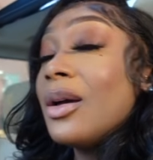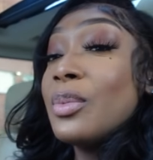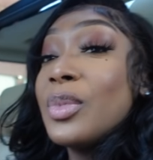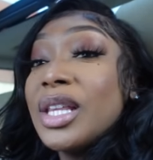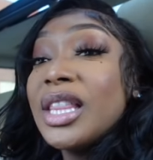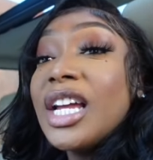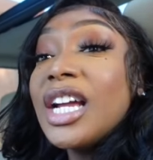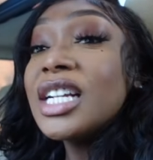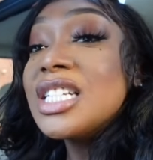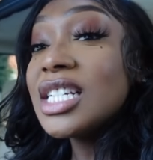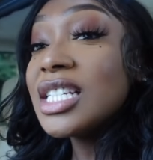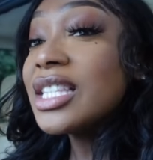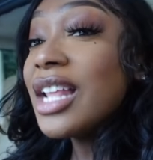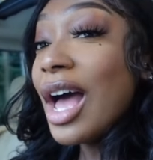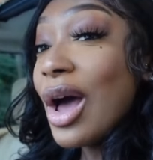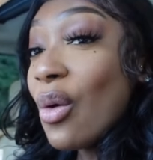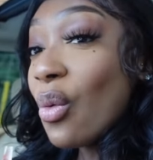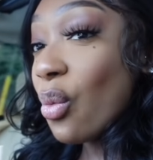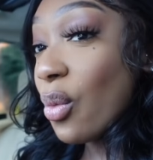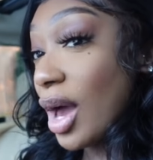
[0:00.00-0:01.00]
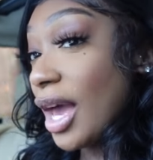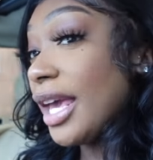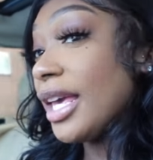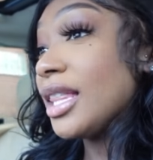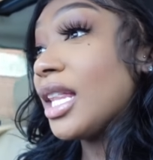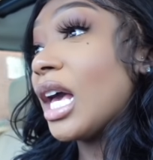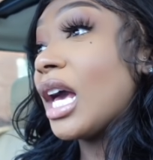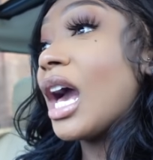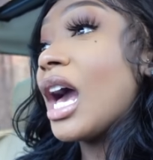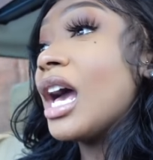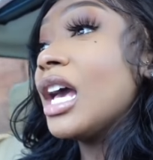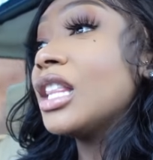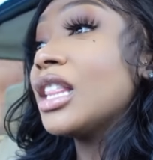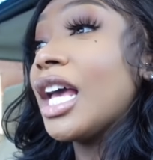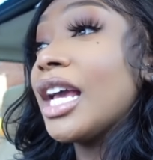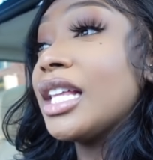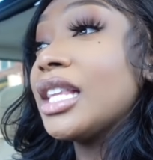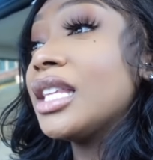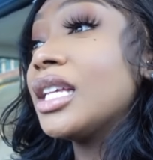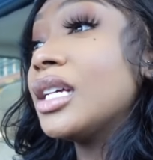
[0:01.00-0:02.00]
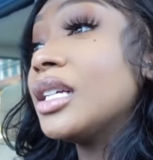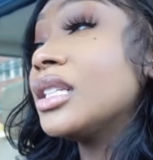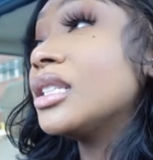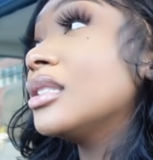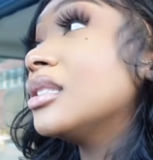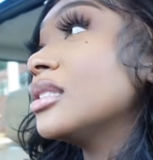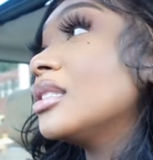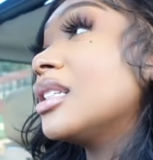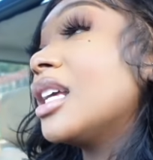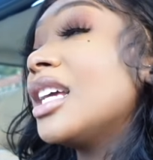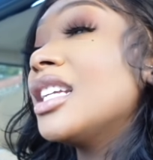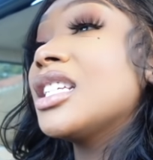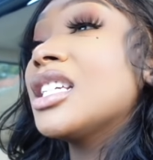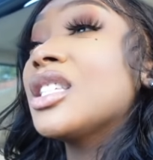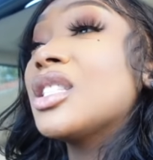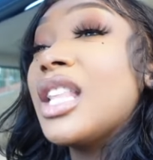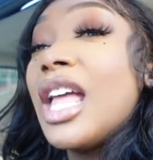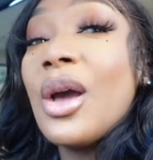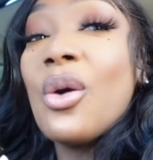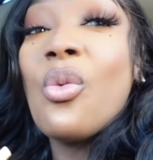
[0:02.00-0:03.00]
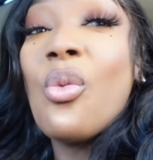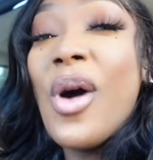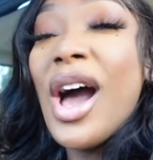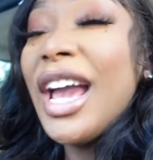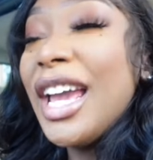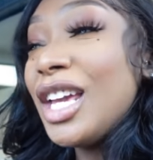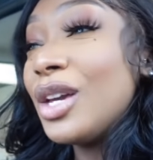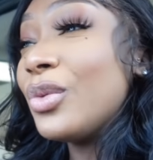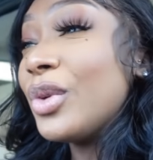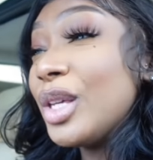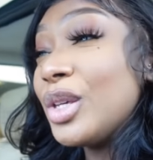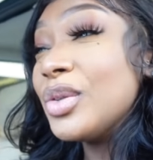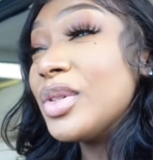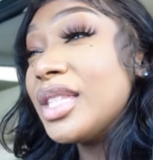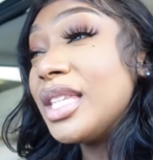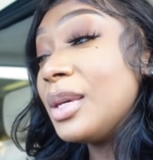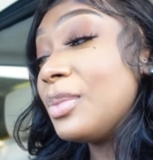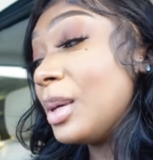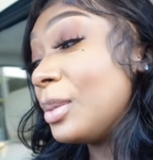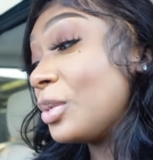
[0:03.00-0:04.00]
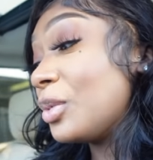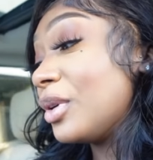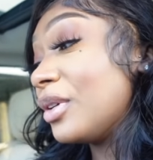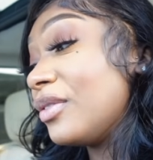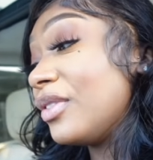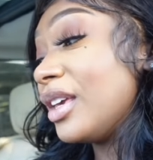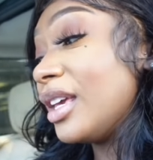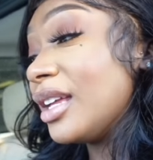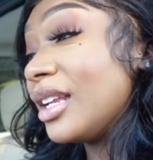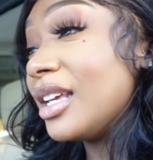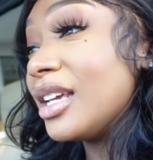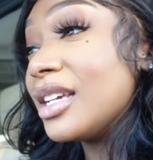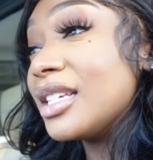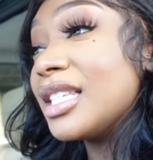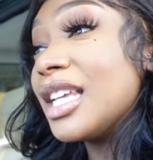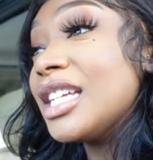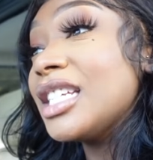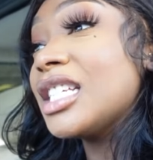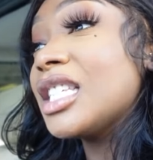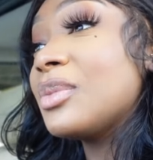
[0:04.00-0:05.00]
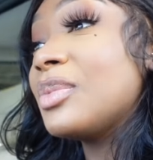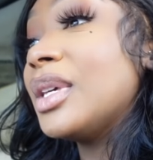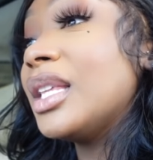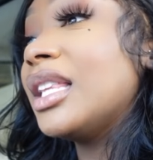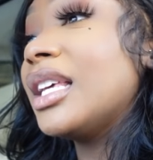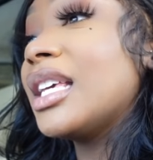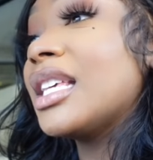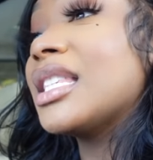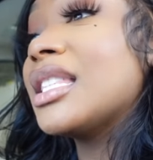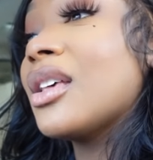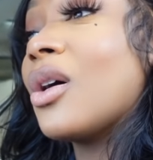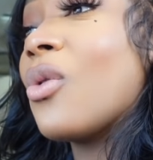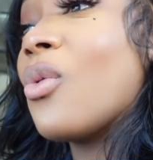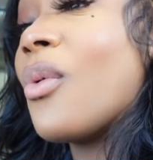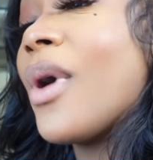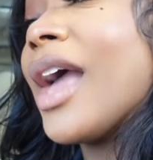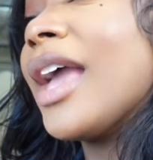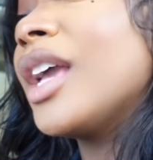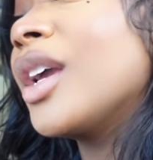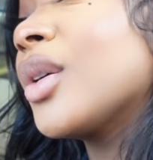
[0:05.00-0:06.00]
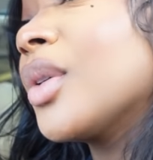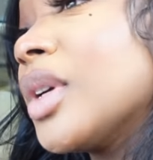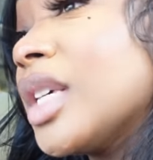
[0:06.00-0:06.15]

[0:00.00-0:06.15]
but they're just not white like like that they're just that white when you see people with veneers, they just be looking so white and